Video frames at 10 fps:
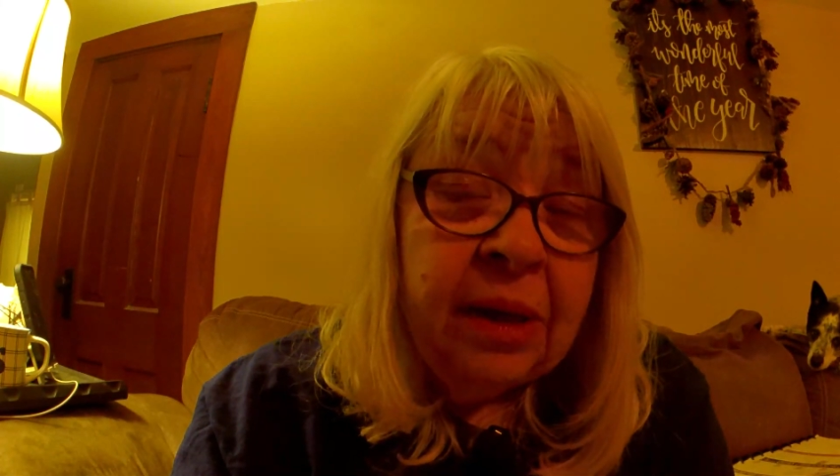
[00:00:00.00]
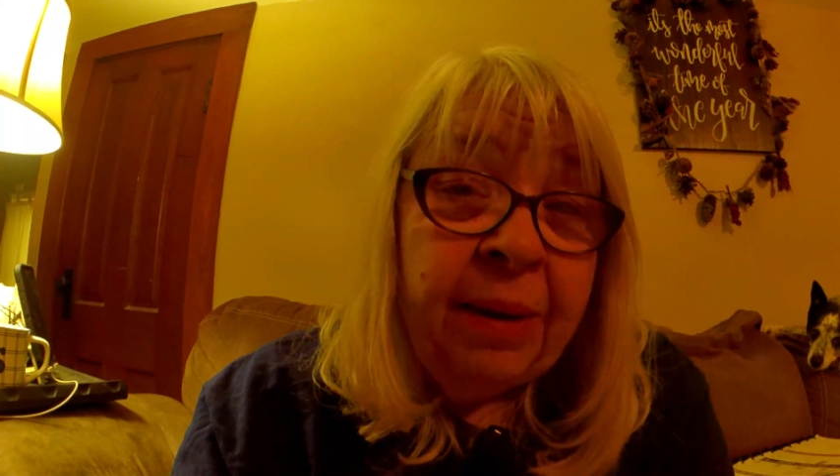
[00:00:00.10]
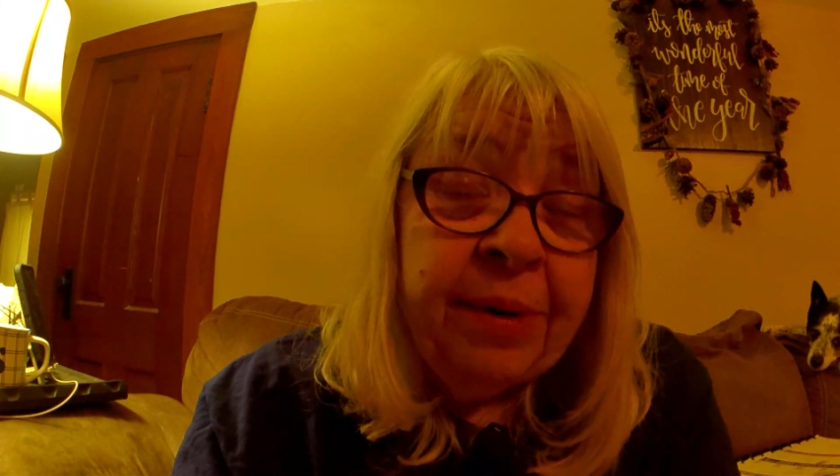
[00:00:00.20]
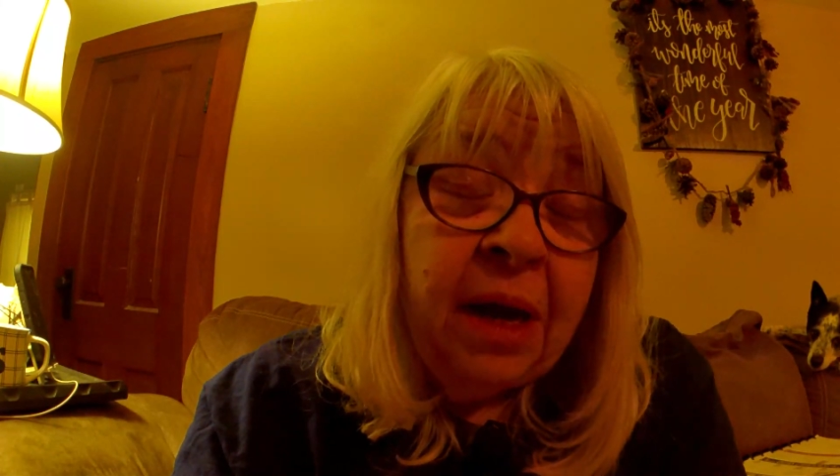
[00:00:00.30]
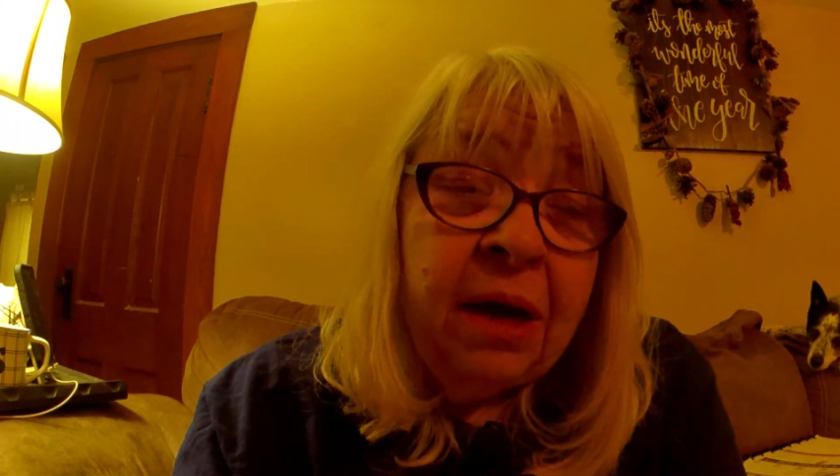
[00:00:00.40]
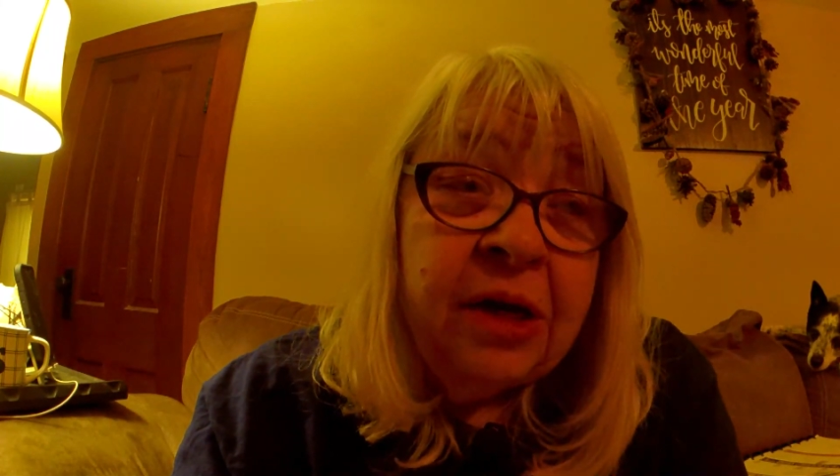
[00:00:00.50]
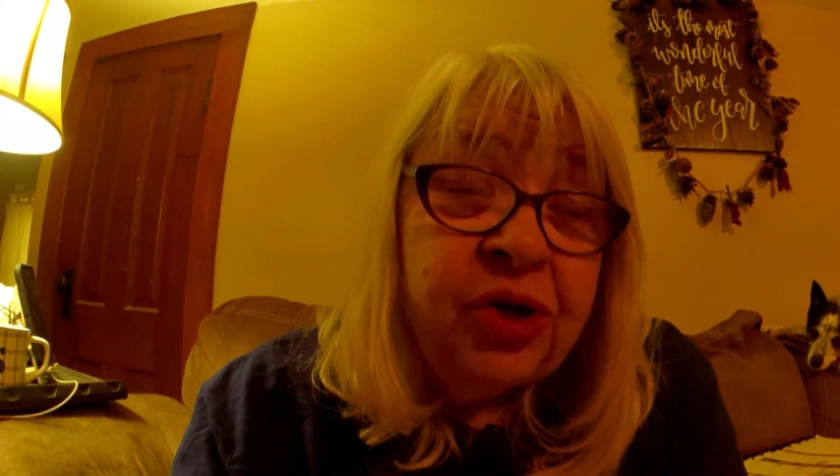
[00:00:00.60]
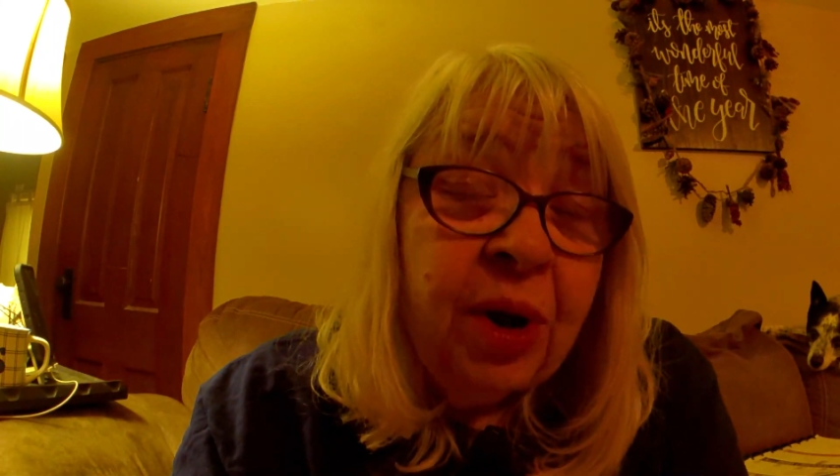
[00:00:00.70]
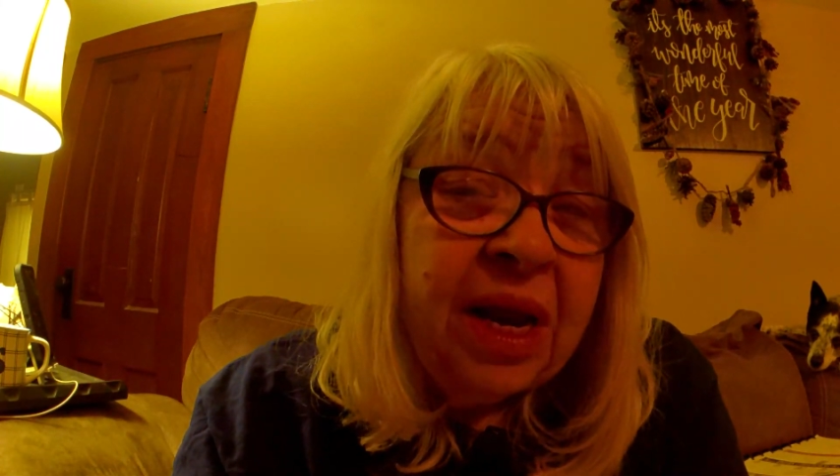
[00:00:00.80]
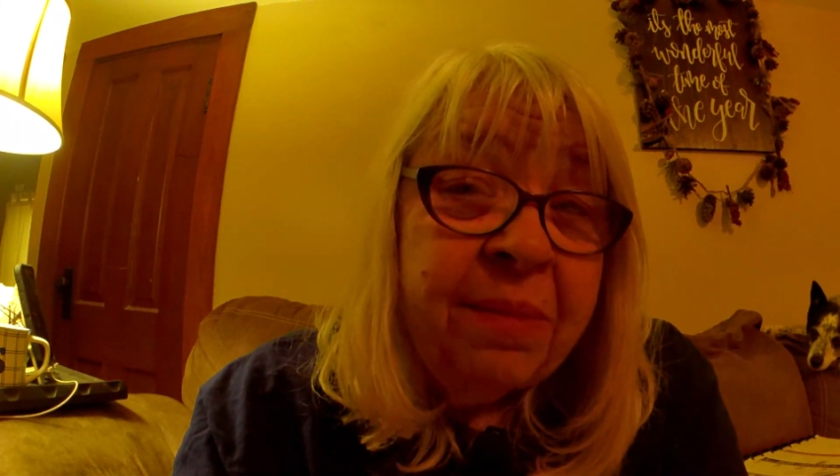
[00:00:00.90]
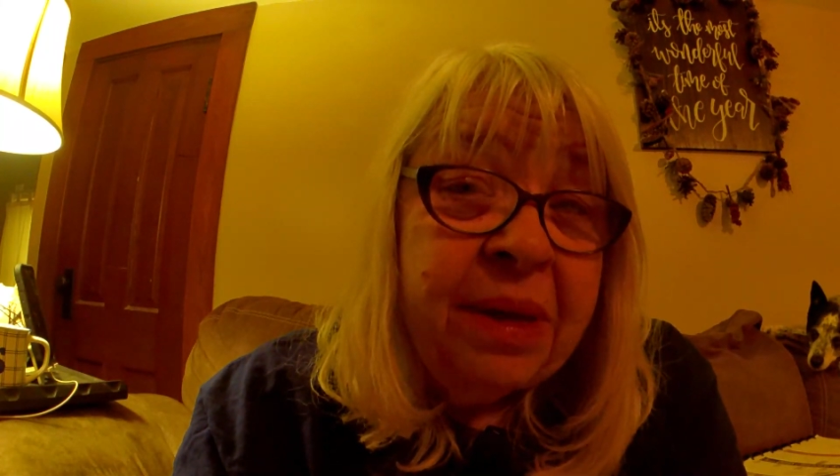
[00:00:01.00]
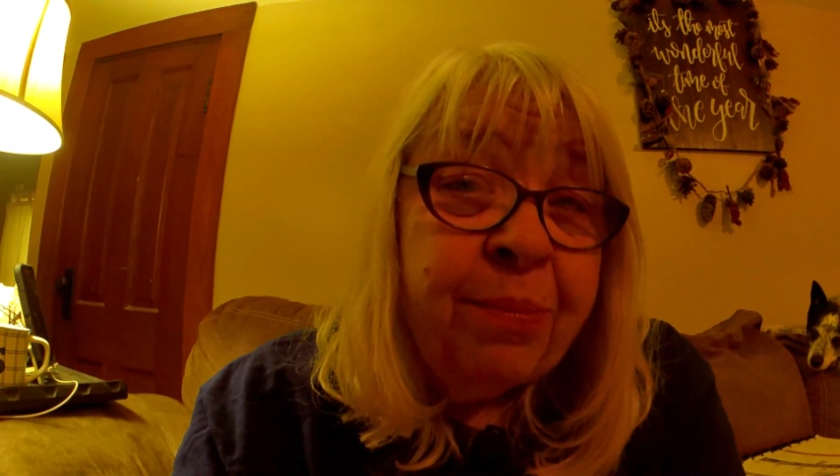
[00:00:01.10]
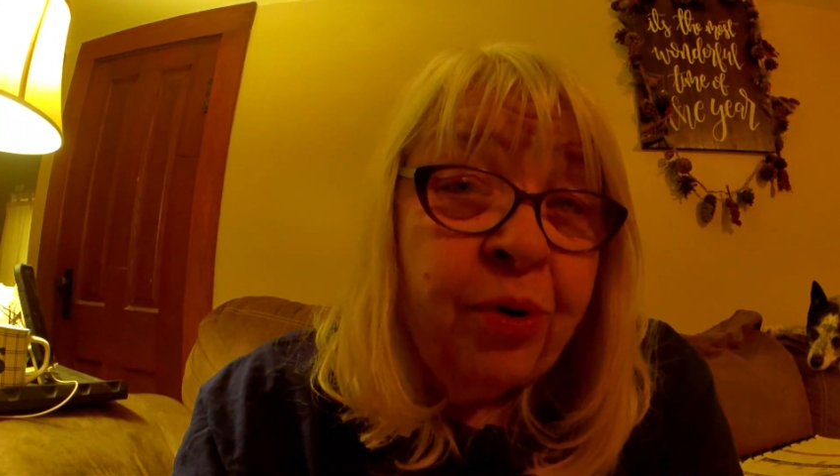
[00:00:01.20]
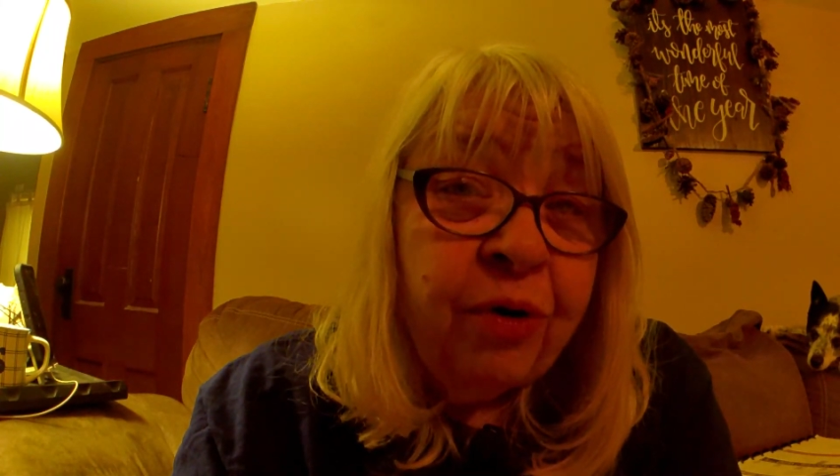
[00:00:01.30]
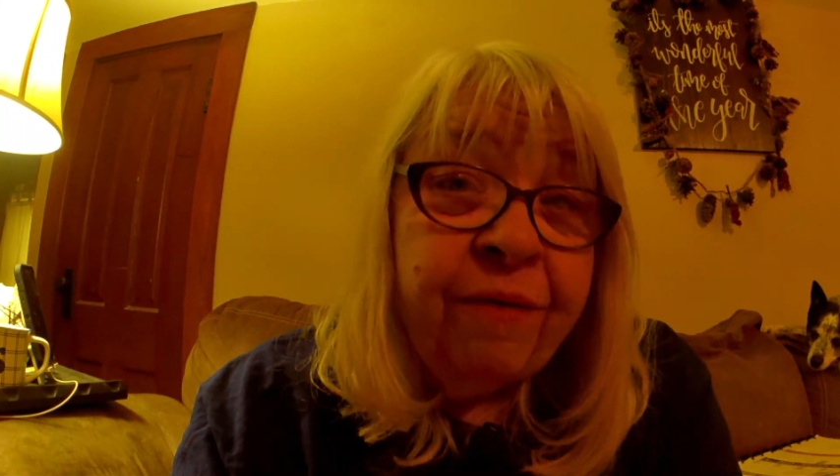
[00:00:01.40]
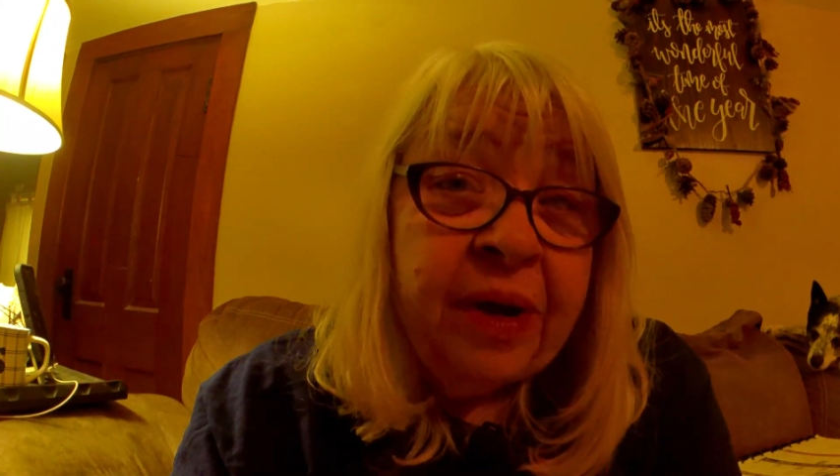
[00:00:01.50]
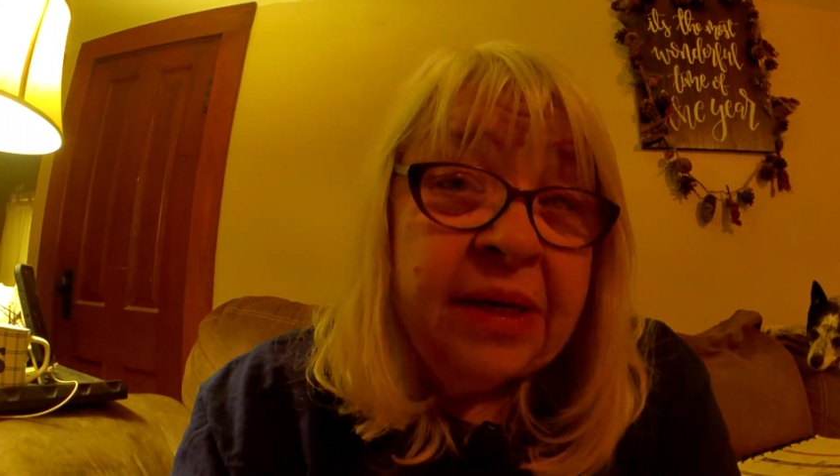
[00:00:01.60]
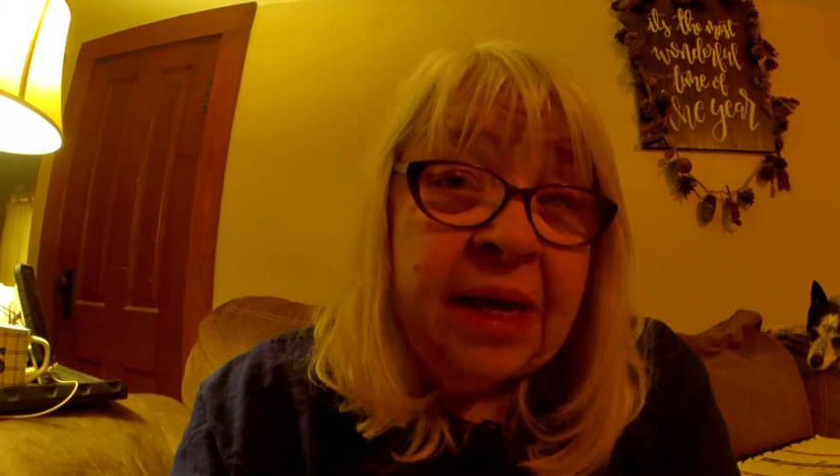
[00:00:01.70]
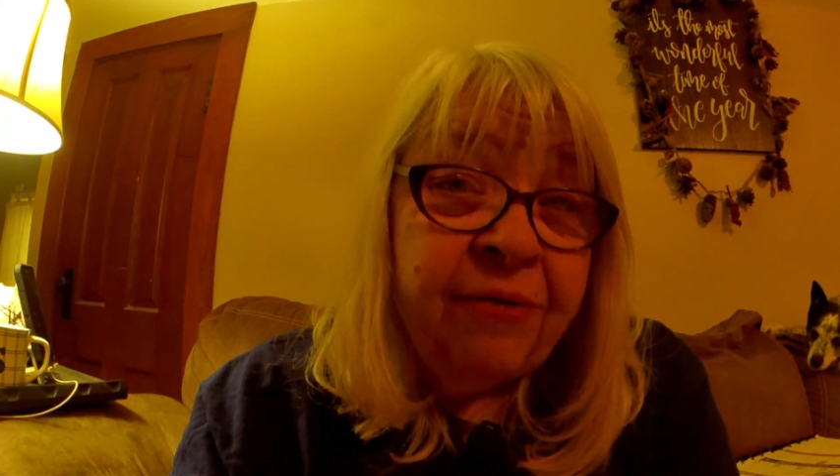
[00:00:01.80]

I'm not going to try to be perfect